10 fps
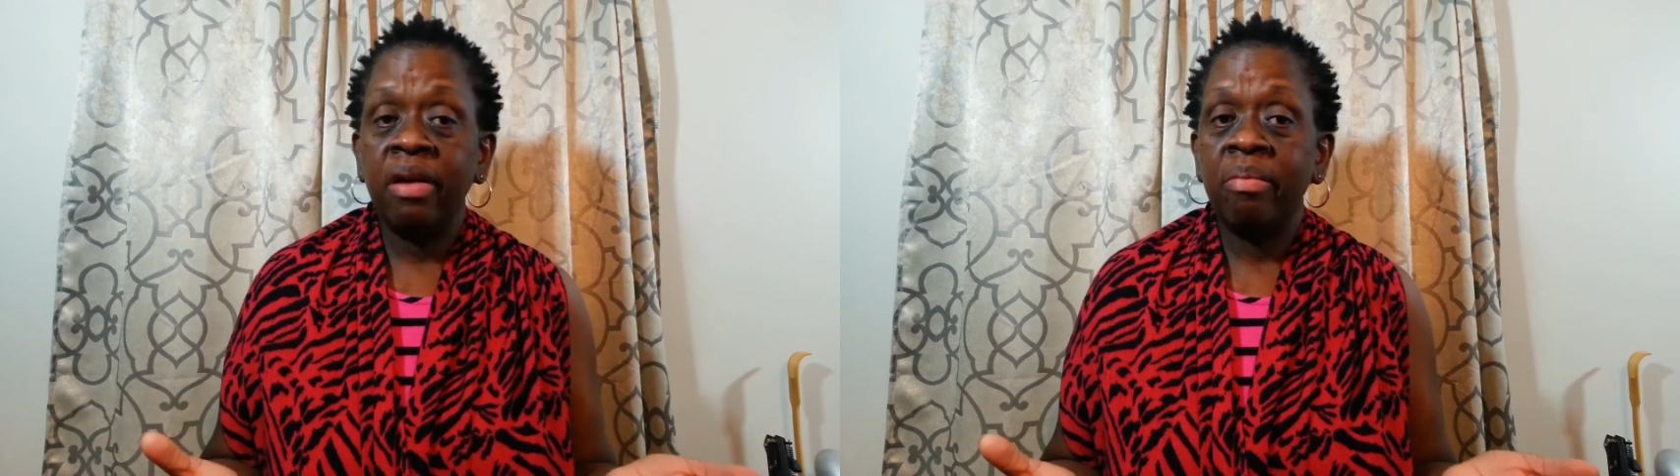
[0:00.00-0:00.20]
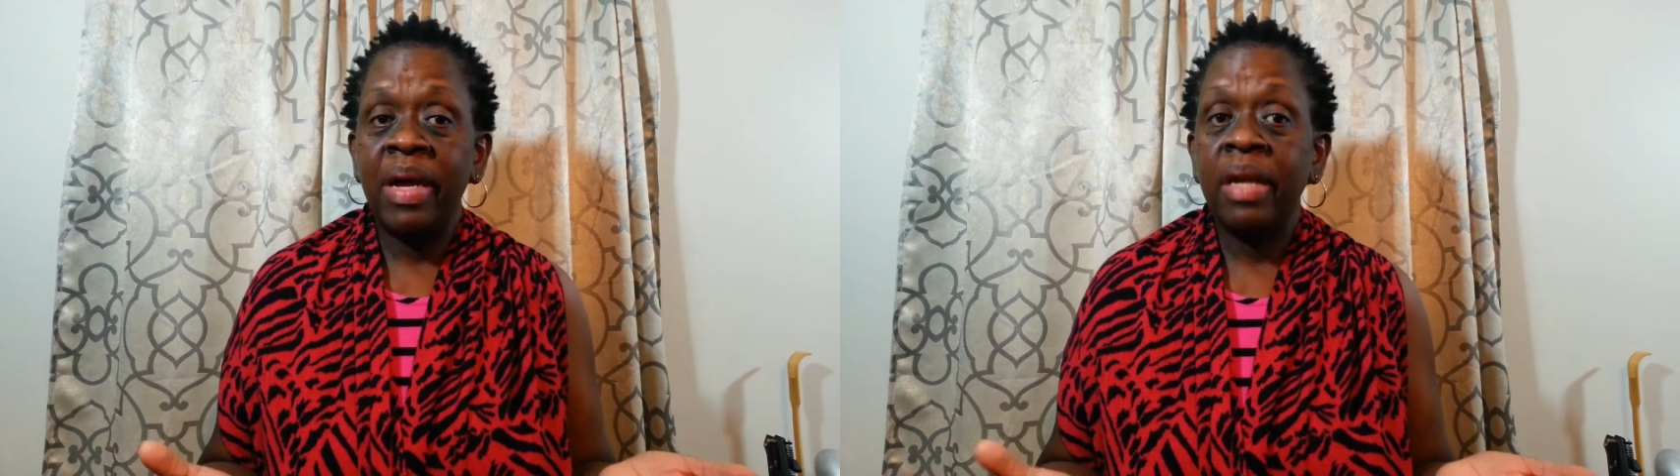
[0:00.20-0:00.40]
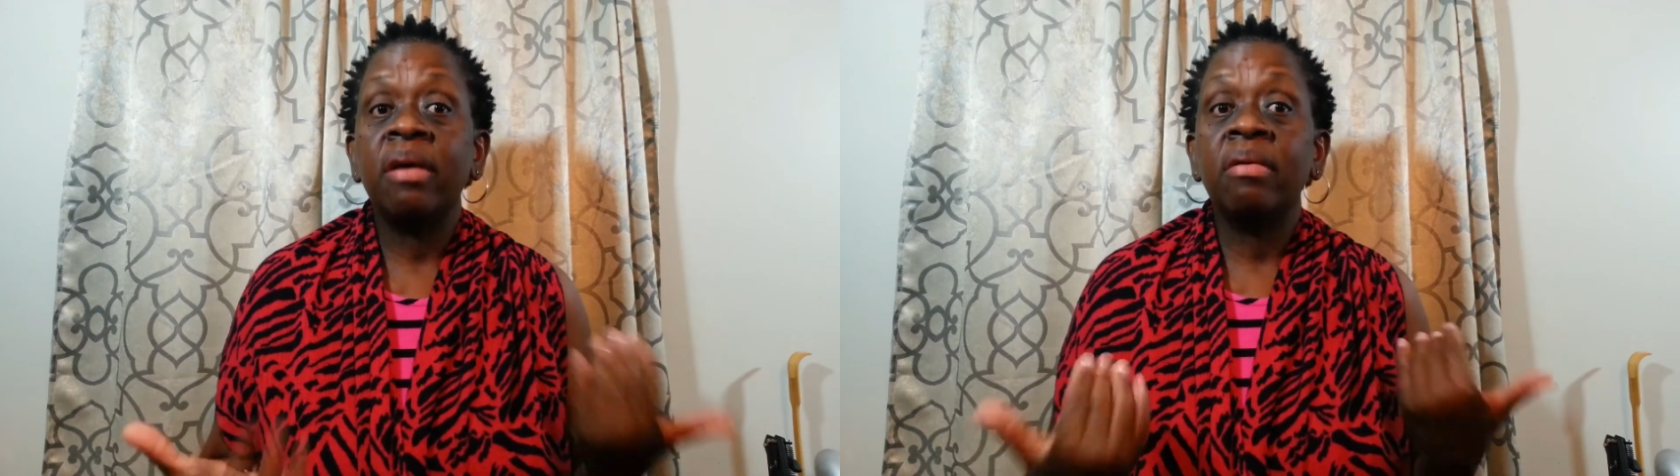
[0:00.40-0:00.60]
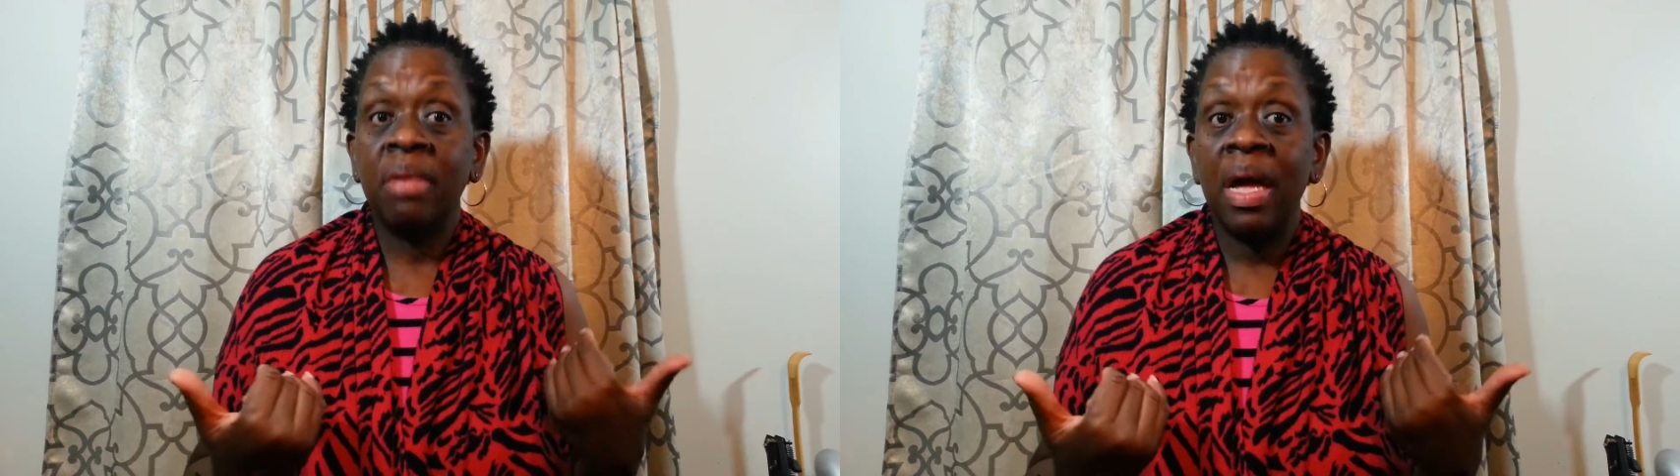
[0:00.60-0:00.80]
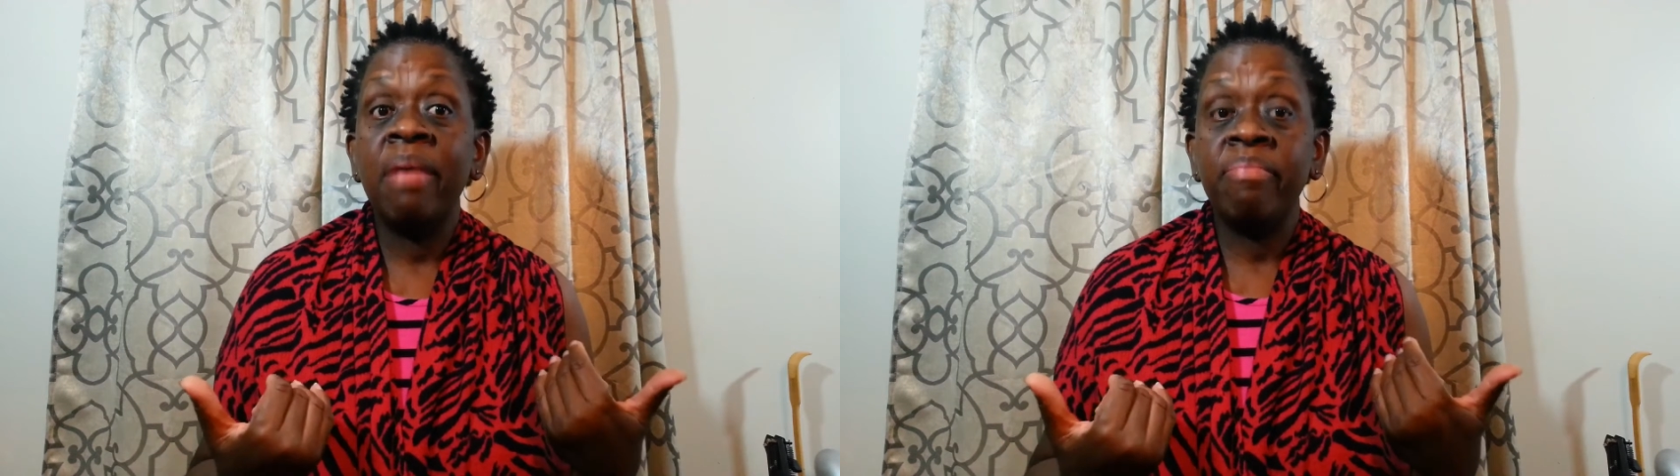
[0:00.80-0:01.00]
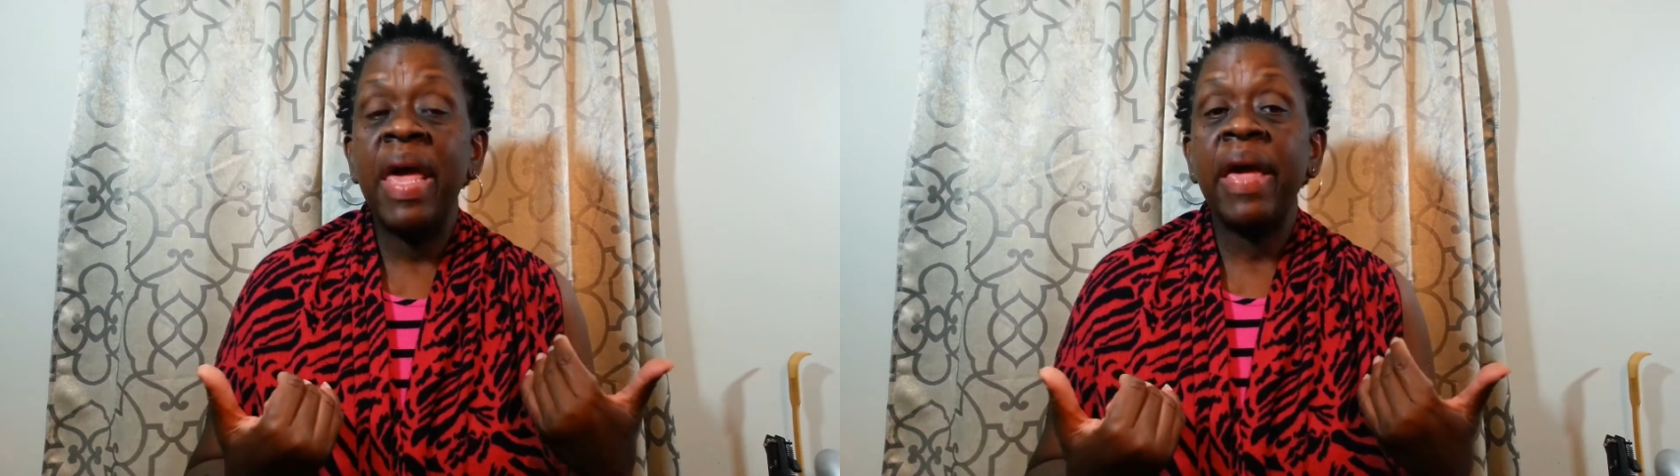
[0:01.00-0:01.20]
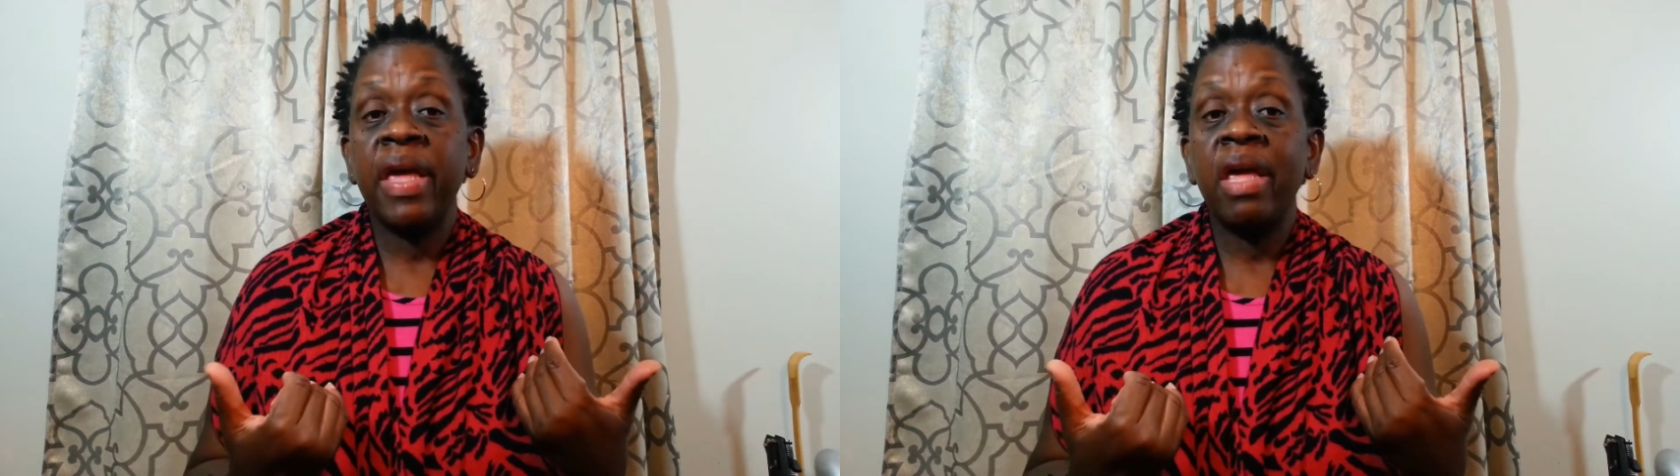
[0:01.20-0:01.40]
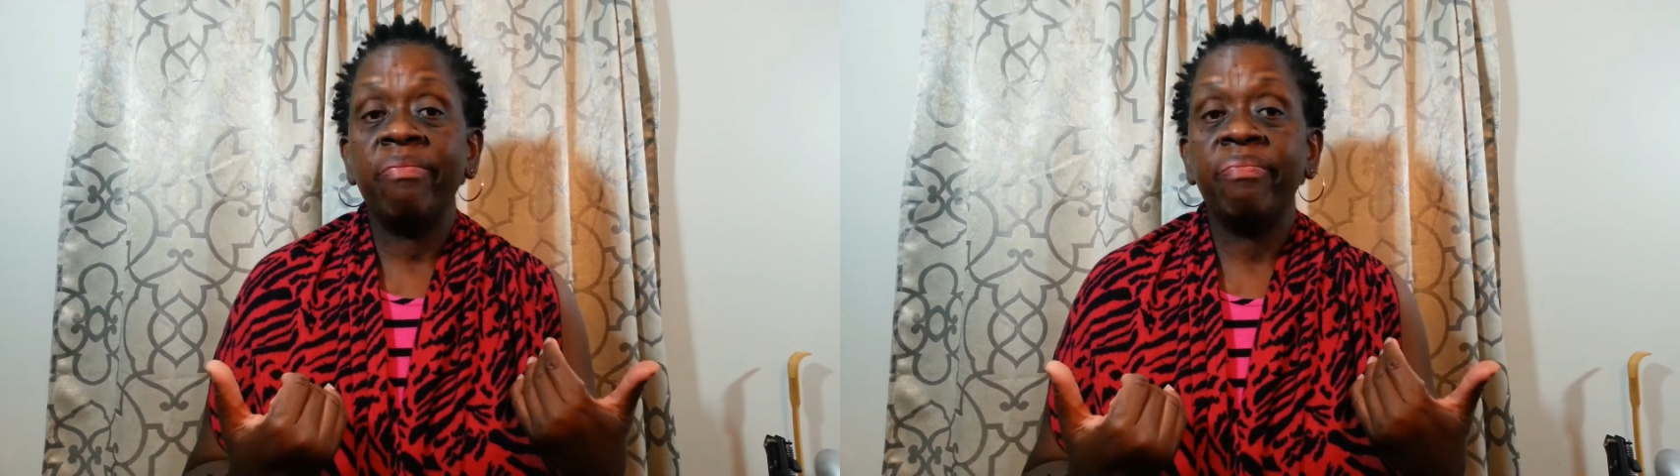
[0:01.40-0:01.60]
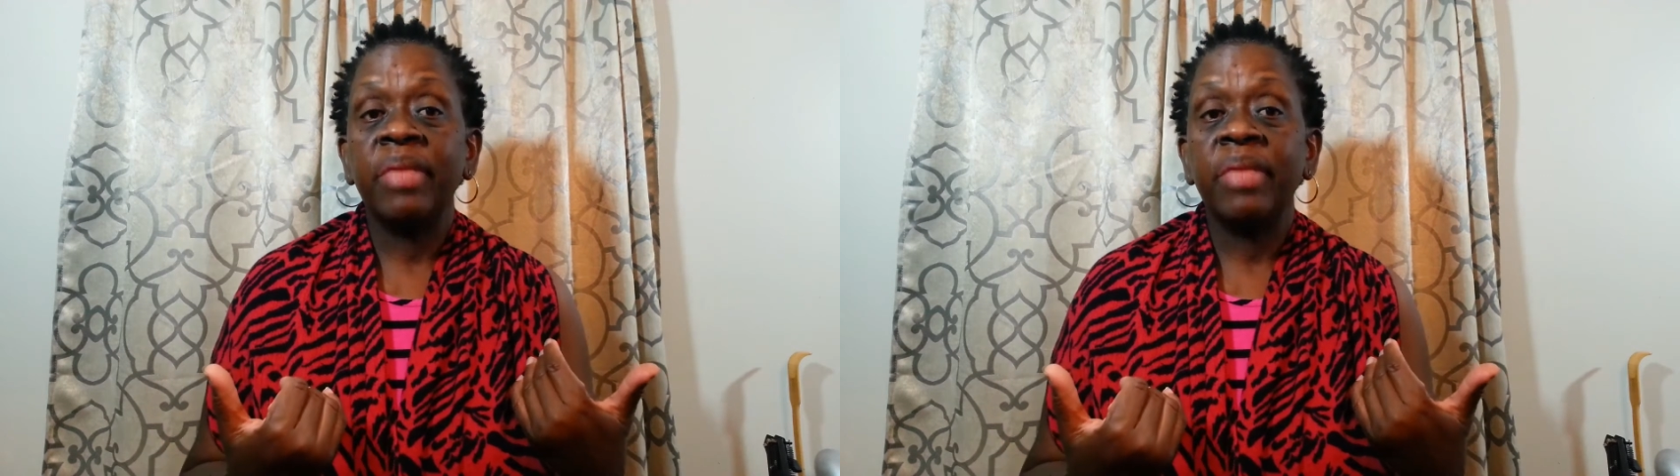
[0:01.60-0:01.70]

out by now, I'm Maggie.